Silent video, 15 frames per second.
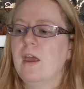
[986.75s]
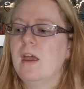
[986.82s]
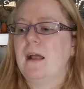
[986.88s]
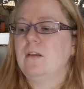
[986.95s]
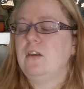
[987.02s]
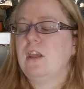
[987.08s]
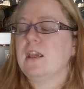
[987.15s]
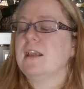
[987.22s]

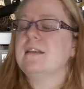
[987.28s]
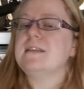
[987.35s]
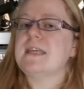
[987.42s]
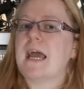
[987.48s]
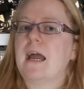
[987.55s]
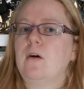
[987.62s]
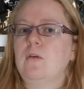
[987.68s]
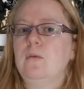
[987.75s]
And you can
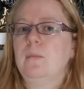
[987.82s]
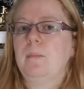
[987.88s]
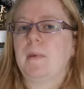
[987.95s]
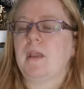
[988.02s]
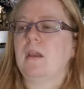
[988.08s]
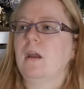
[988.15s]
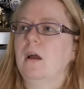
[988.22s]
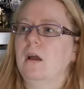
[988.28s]
tell
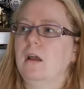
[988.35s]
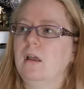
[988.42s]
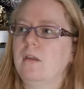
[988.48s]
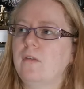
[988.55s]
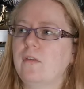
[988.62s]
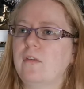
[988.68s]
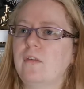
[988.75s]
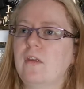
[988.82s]

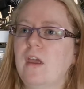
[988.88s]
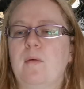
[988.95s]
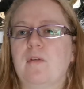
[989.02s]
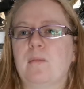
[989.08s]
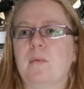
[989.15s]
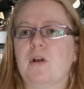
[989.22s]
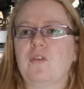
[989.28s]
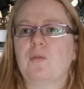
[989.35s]
because it
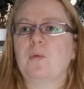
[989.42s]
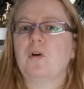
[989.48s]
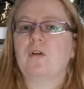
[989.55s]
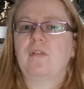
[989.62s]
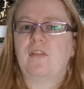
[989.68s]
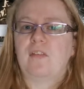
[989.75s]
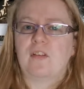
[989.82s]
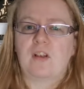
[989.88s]
was much more
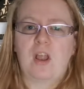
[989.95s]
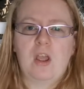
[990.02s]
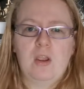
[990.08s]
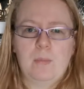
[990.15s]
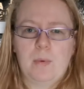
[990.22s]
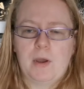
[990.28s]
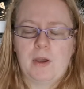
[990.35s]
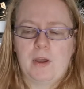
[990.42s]
of a
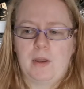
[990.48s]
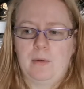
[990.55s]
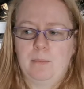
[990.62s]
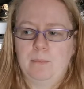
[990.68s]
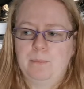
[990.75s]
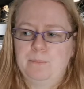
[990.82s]
slow burn,